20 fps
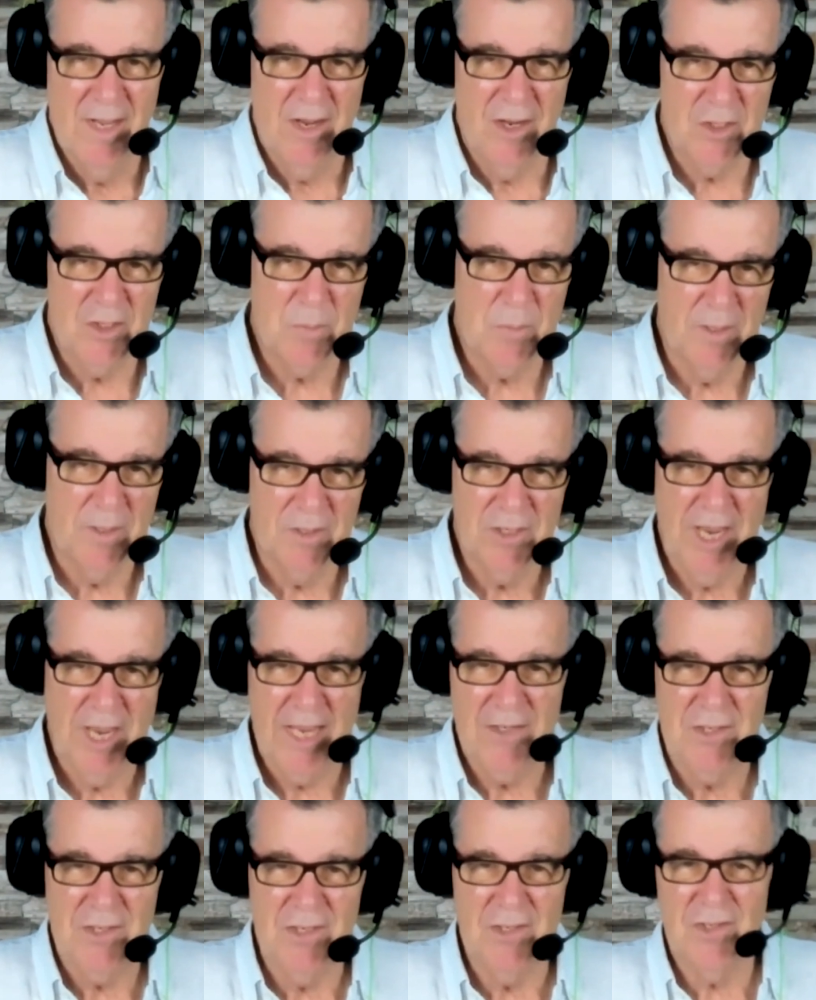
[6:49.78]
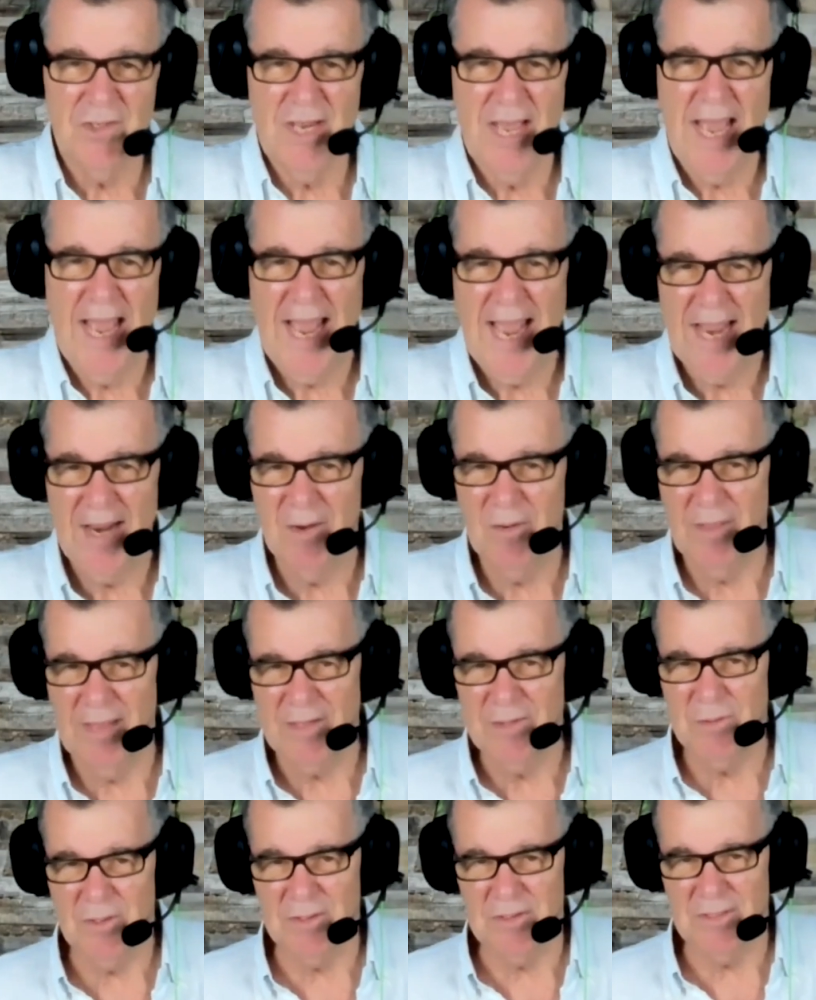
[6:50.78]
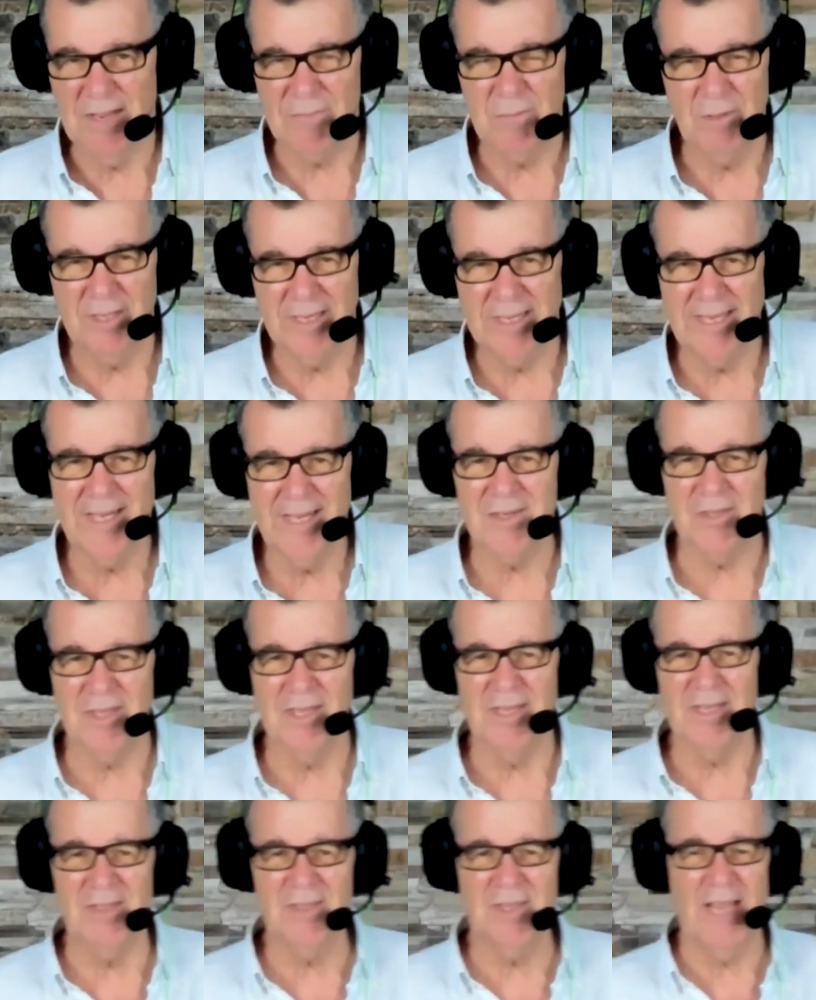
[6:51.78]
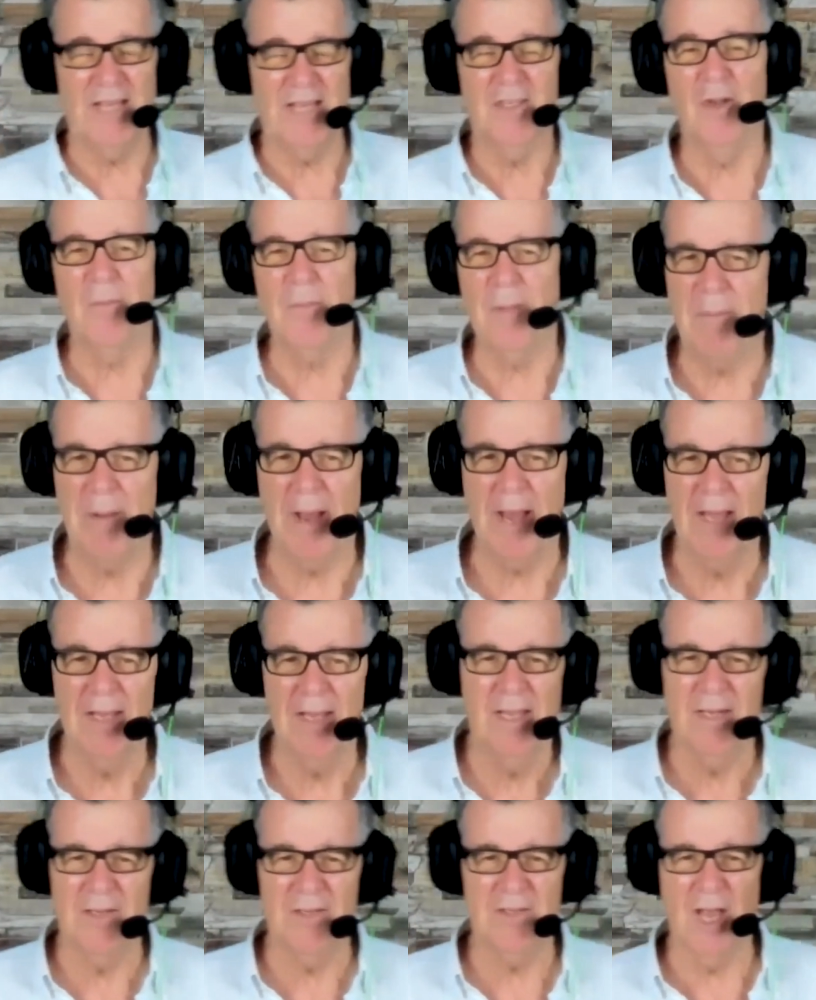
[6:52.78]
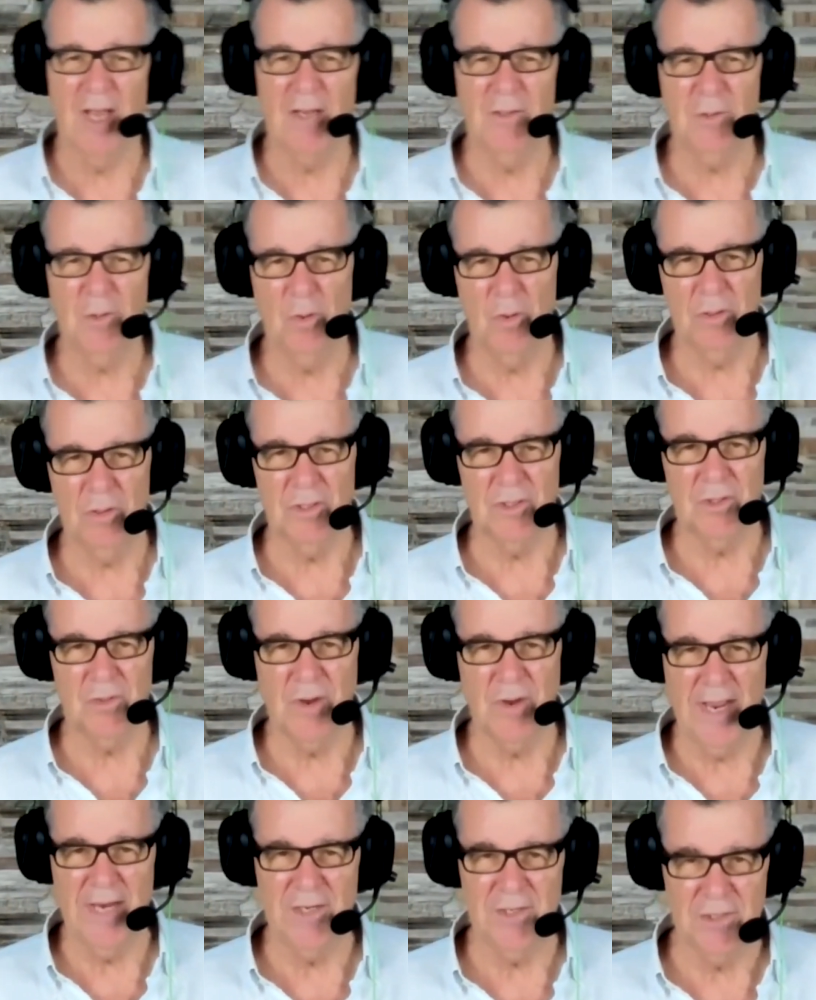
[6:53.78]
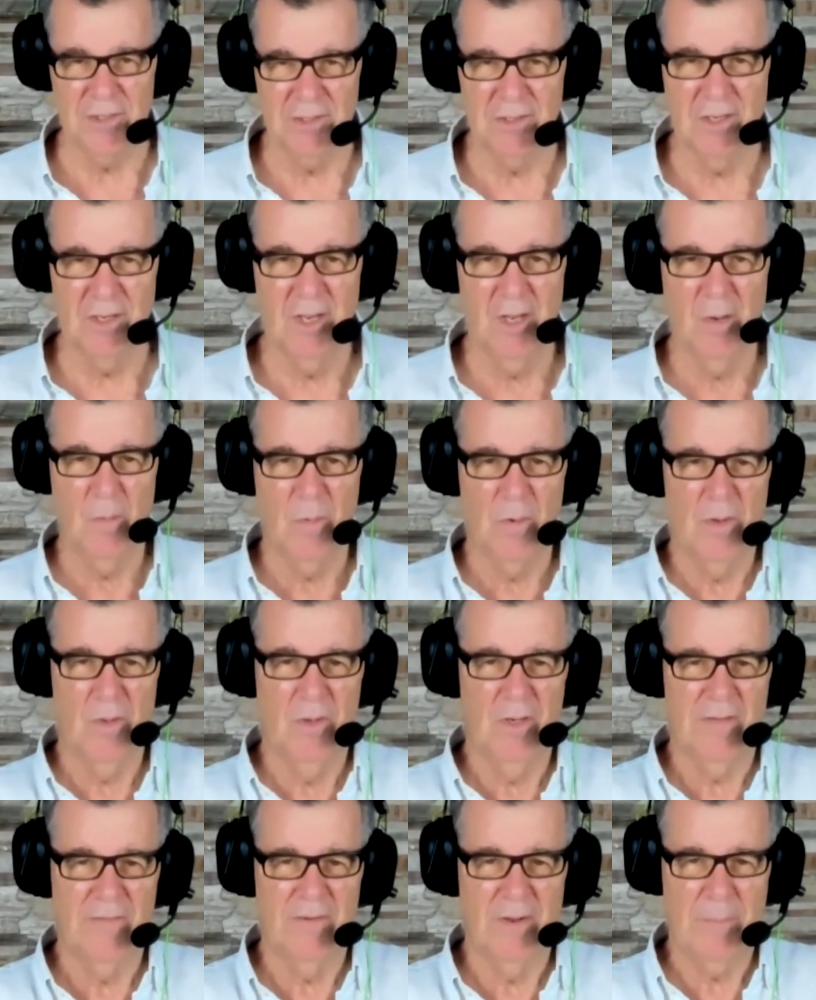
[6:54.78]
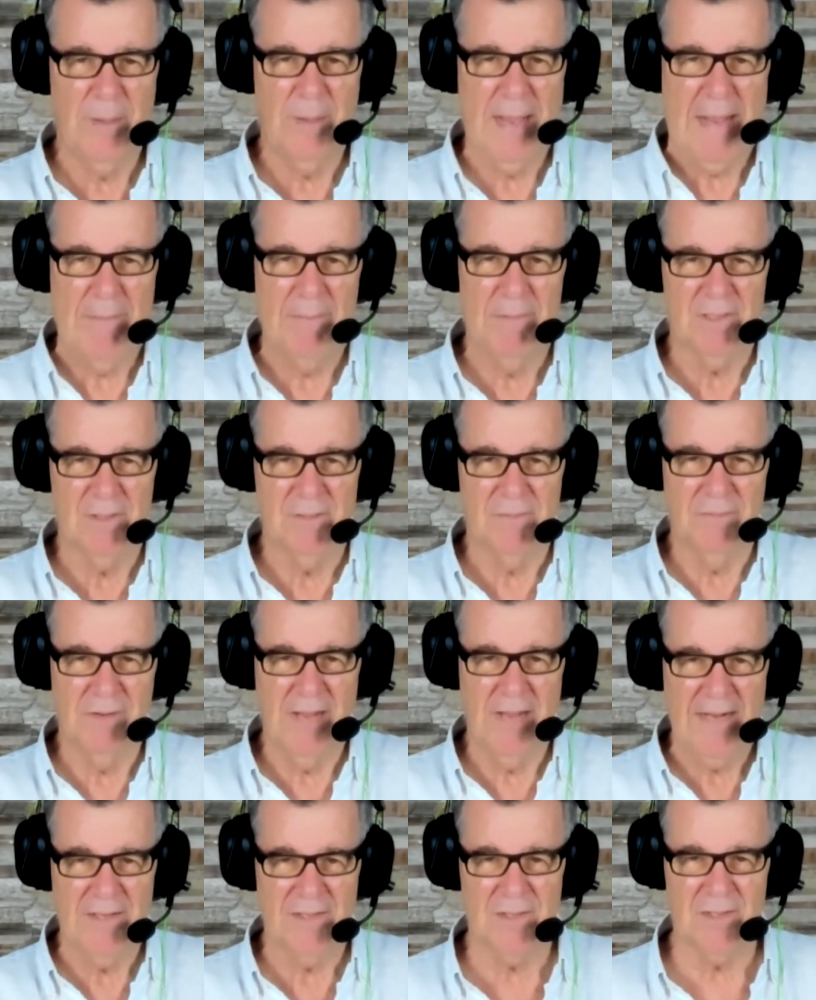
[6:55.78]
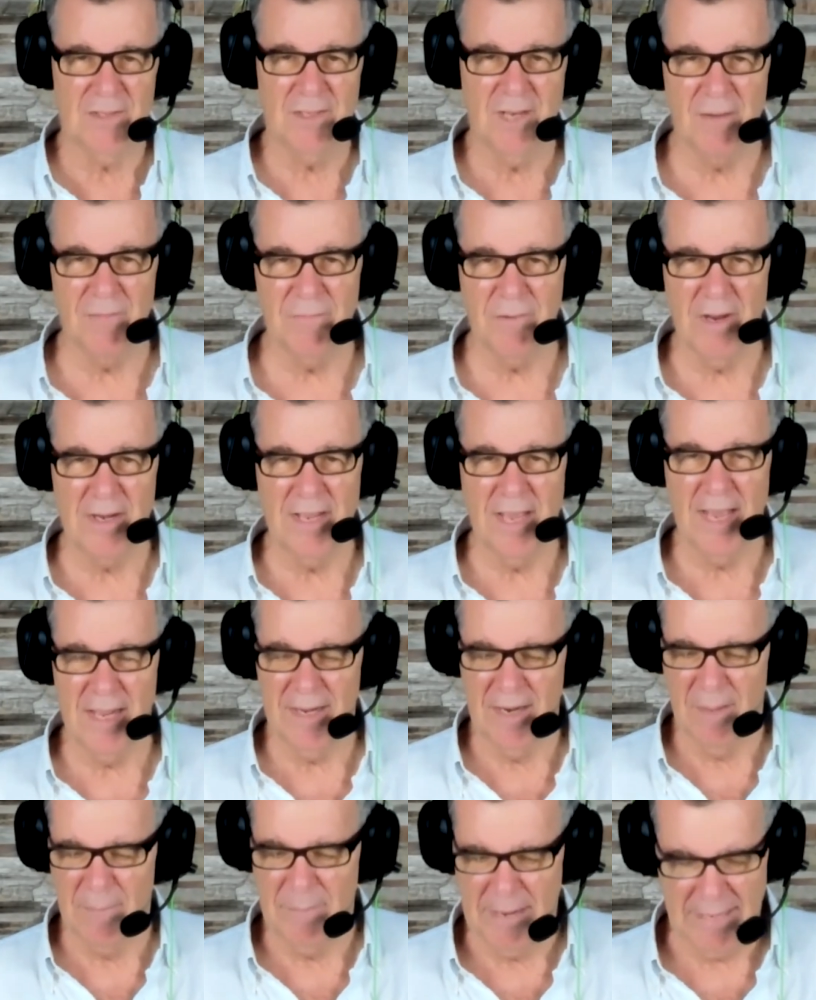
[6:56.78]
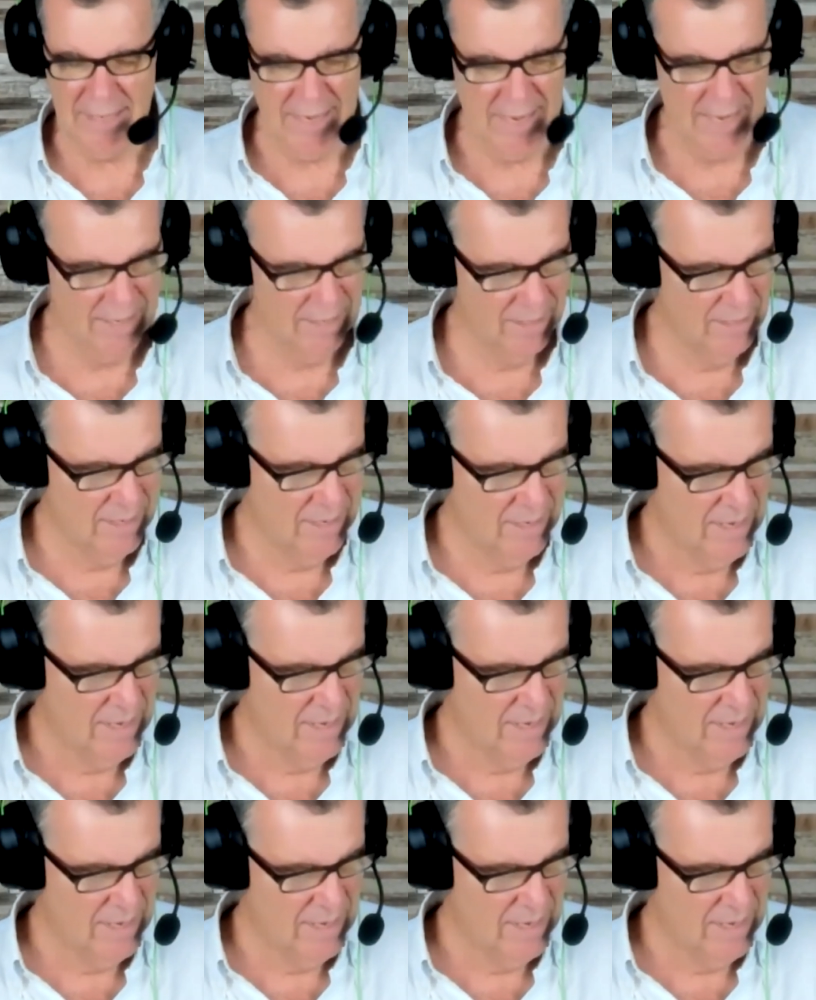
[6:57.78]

hospital chasings, tag, all that sort of stuff. Well, the kids these days, you've got to remember, it's don't talk to strangers. We all live in apartments and flats, no front yard, no backyard.